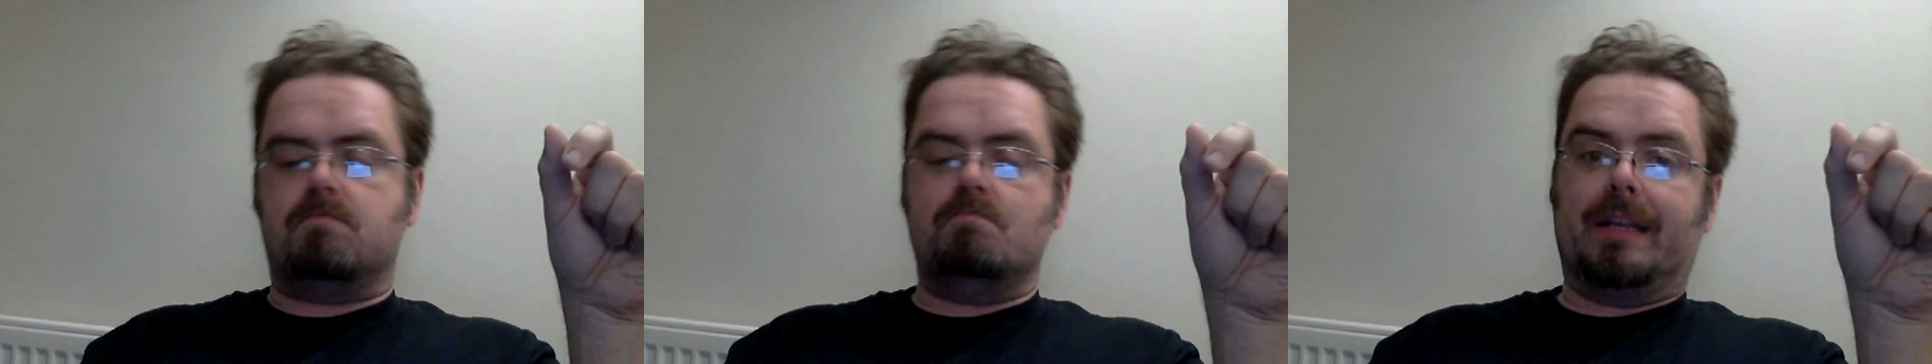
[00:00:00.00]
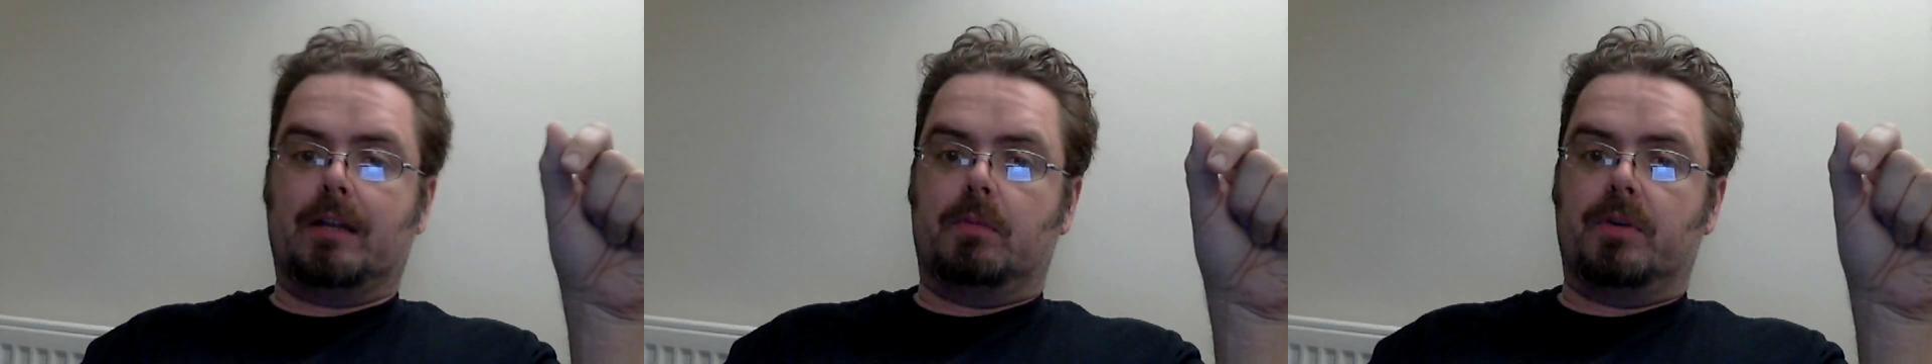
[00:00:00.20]

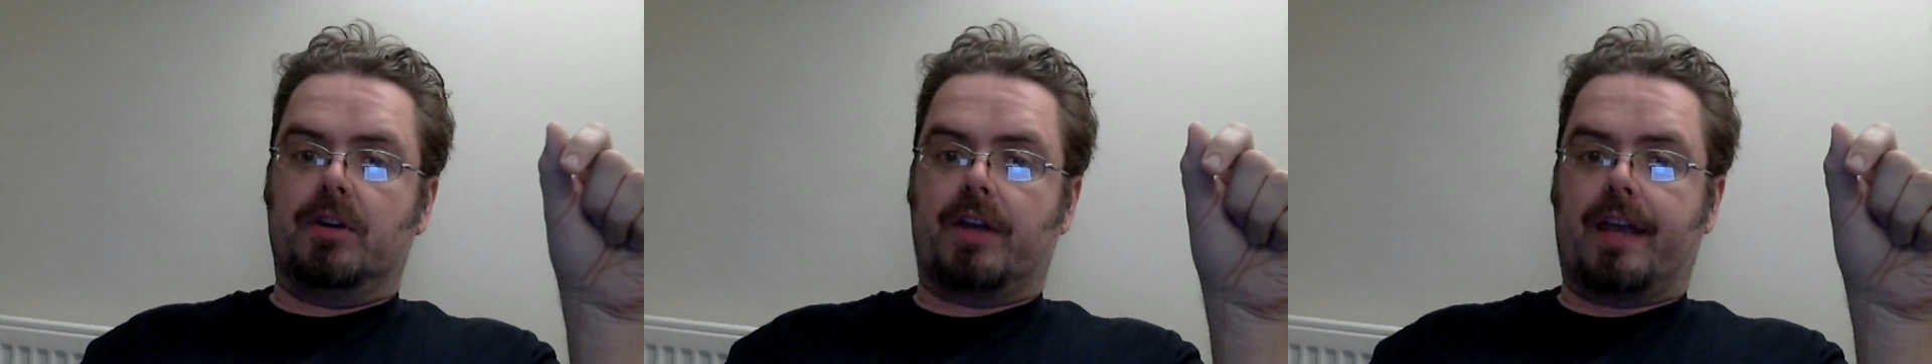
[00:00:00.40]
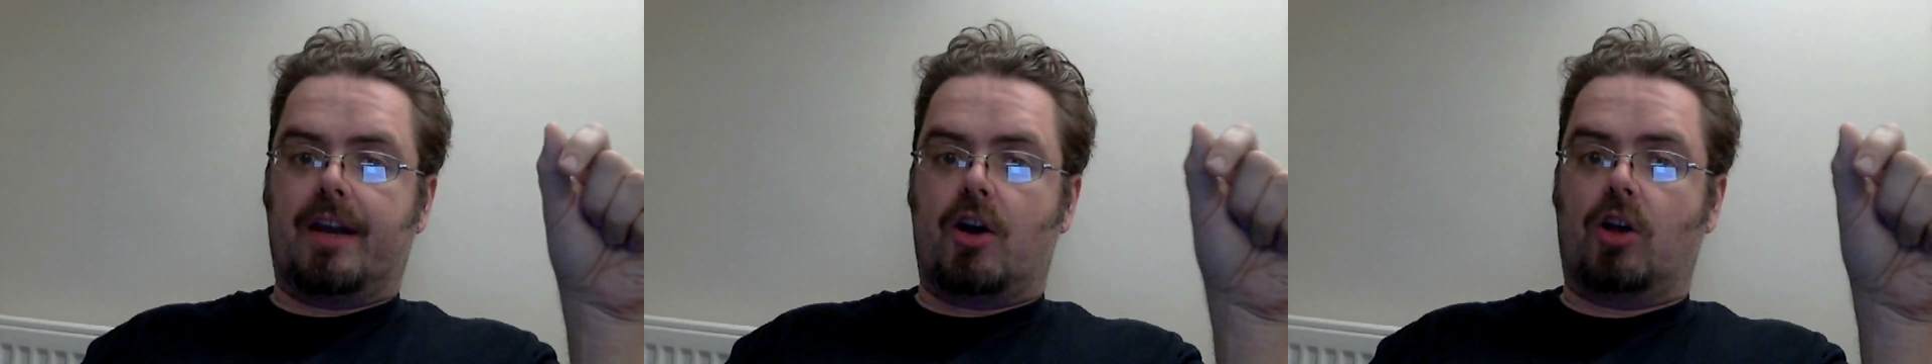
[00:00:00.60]

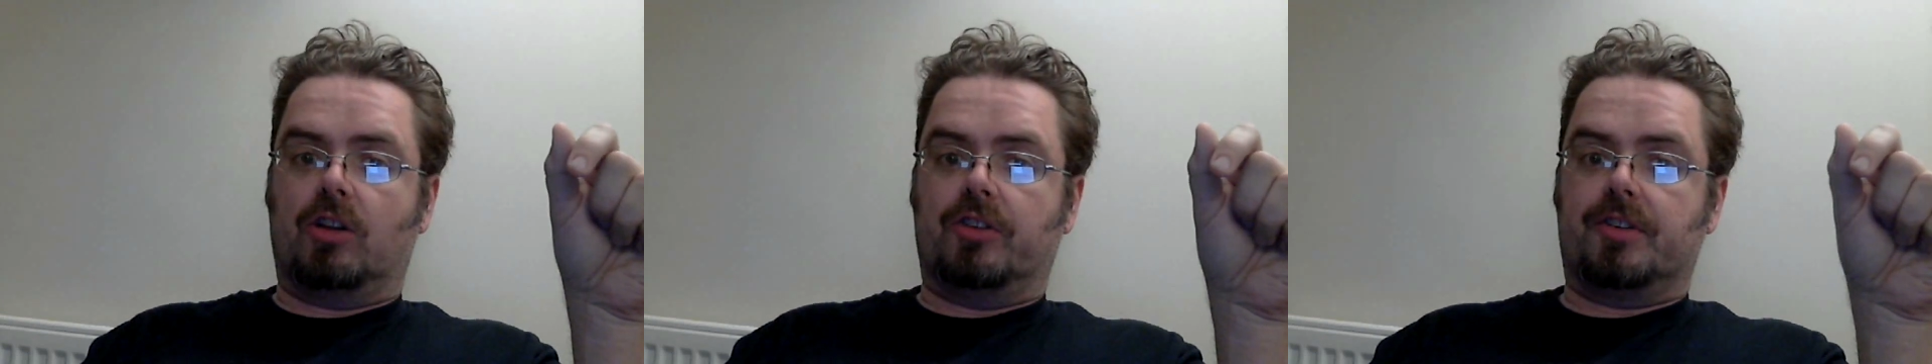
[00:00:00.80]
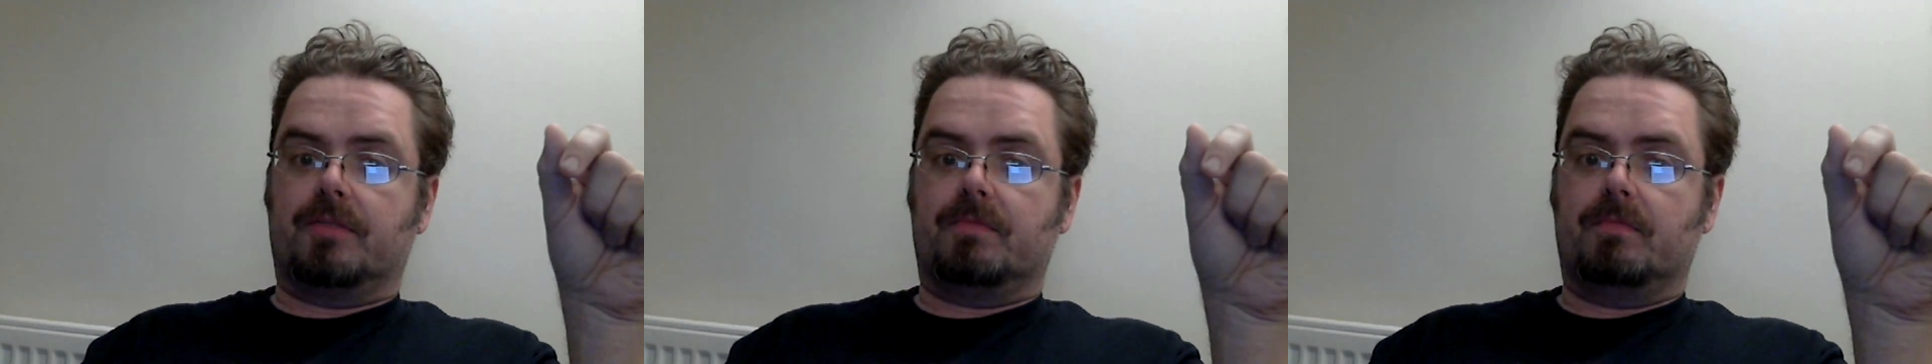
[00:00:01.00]
Middelburg in
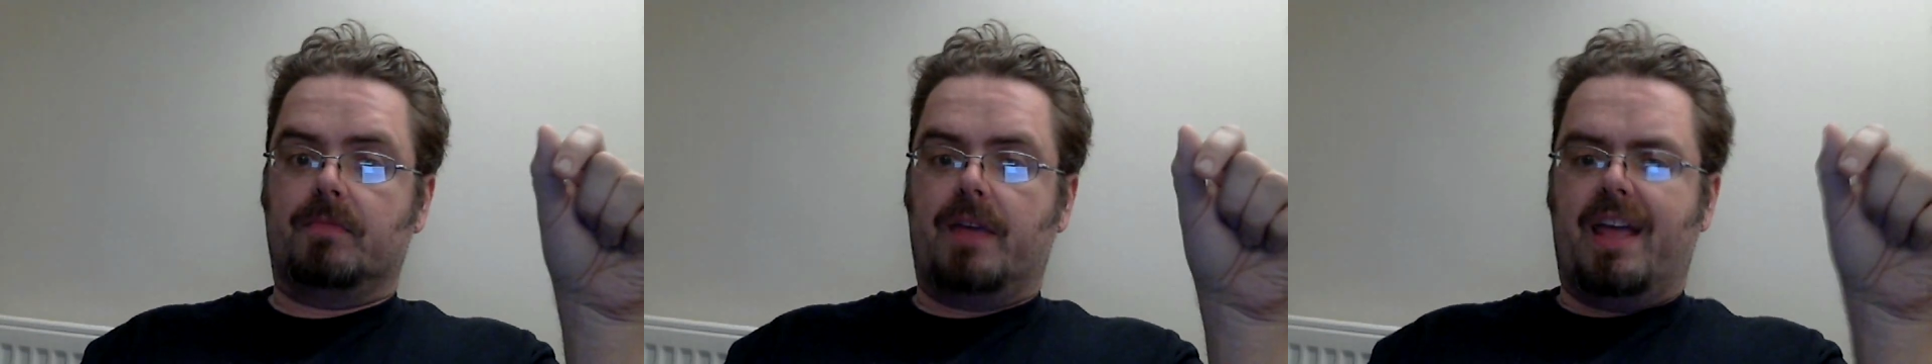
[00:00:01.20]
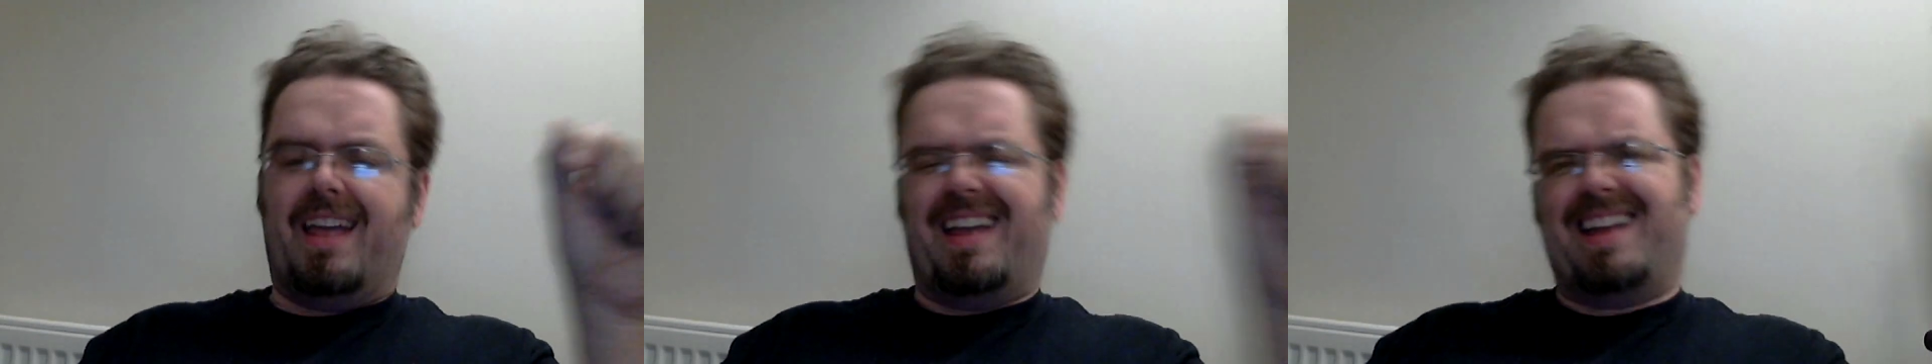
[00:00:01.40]
Holland.
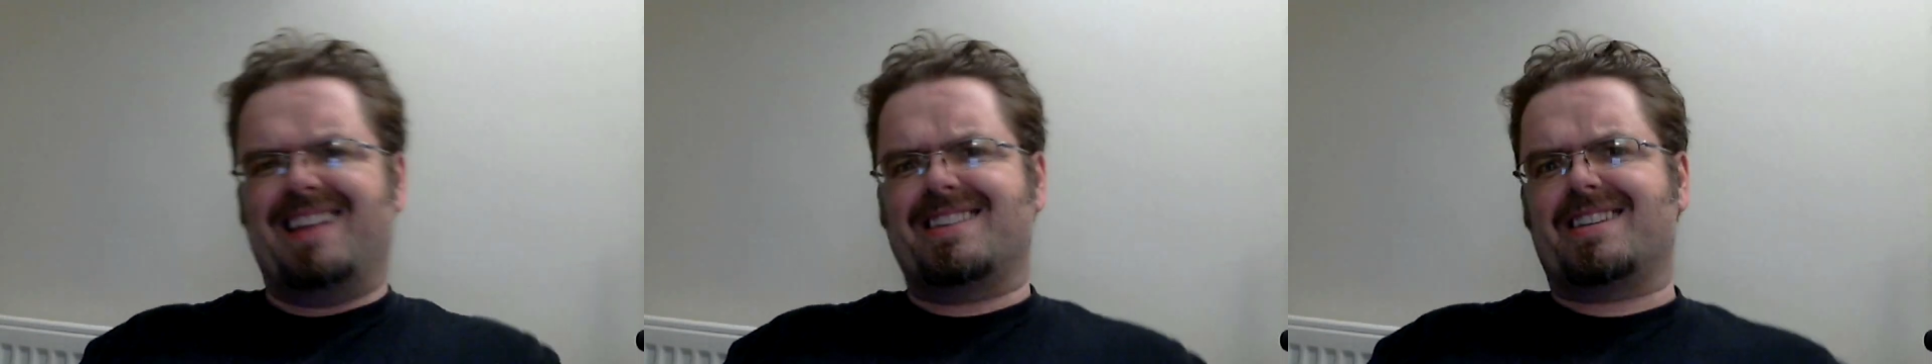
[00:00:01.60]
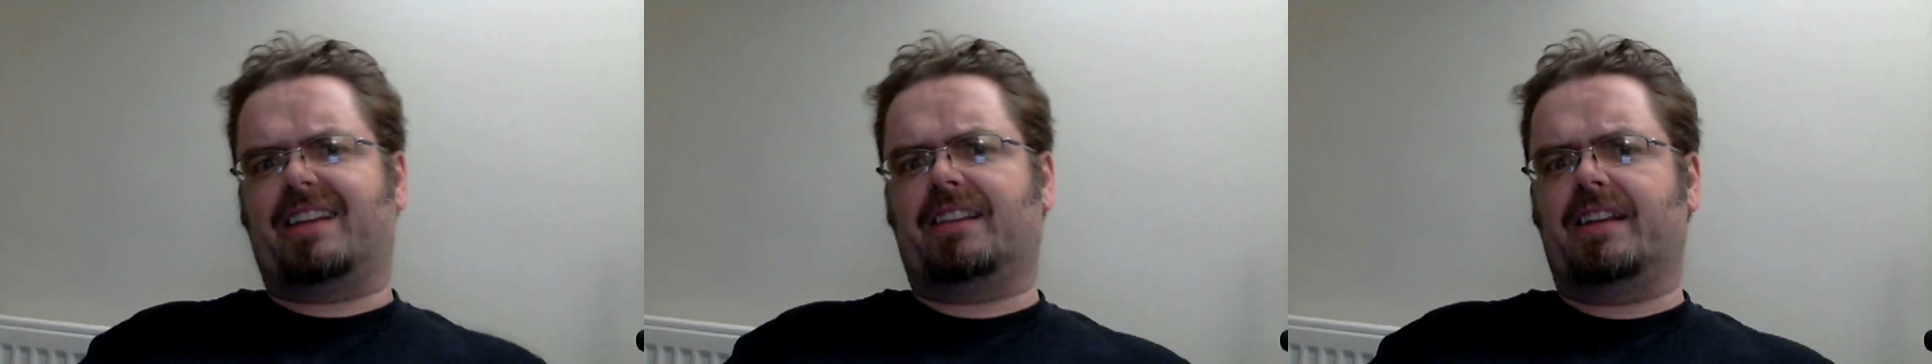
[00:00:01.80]

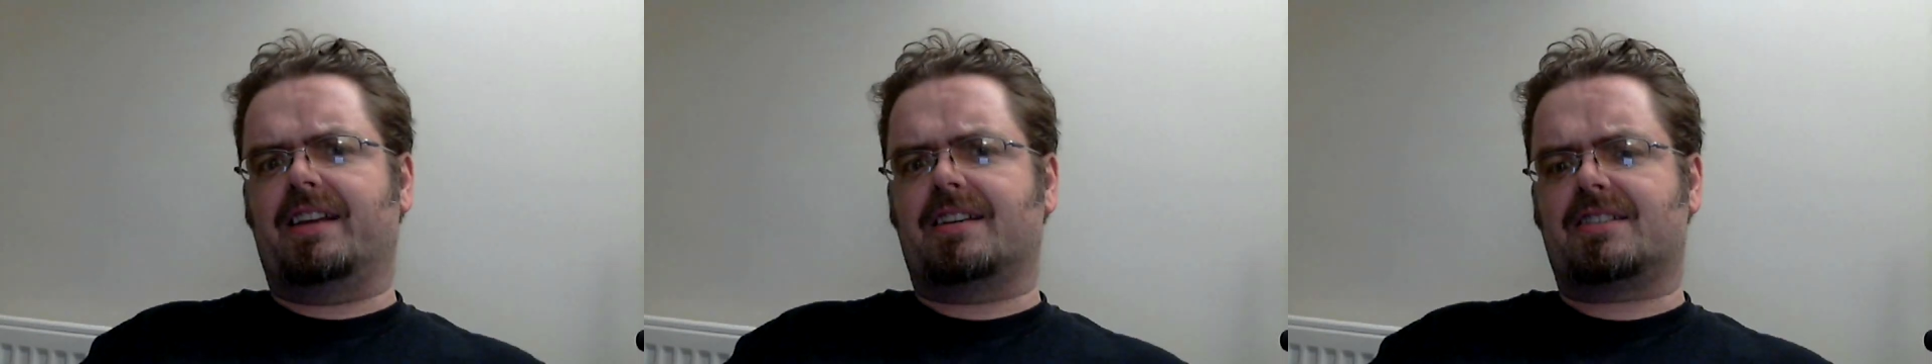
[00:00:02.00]
Incidentally,